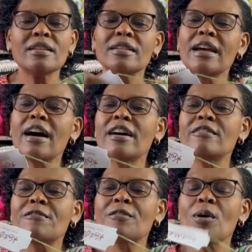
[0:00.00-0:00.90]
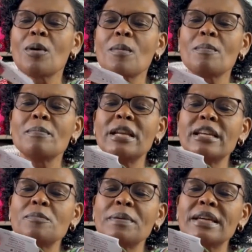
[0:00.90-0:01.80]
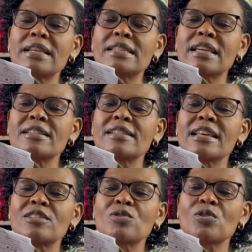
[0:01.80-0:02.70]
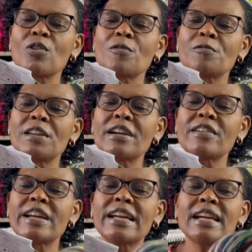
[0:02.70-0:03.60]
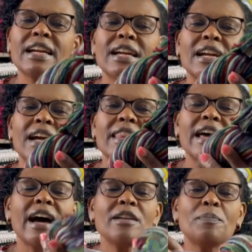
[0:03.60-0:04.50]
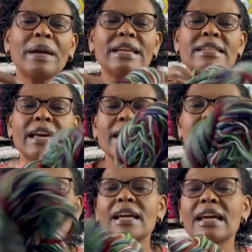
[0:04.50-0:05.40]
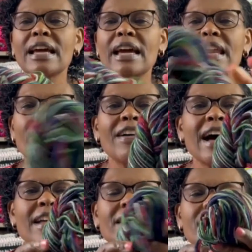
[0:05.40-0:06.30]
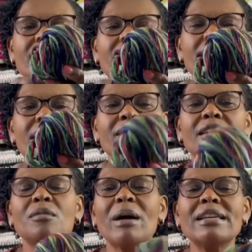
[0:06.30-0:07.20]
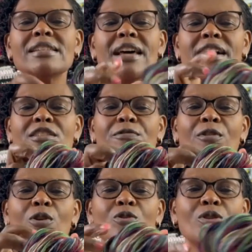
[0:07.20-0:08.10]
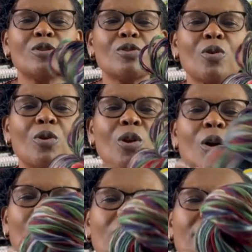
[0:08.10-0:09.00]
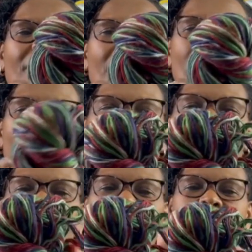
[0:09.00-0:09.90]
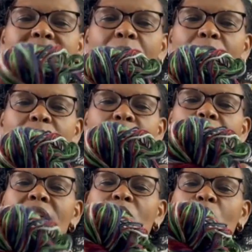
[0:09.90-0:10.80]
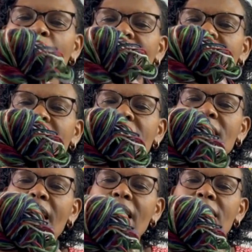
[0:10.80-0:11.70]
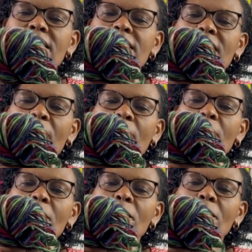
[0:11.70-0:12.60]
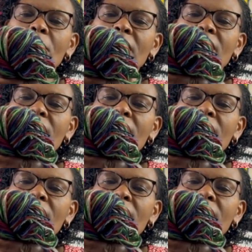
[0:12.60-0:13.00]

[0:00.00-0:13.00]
yarn from Knit Picks. It's the straw fingering they had painted. And I've had this in my stash for so long, but it has the green, it has some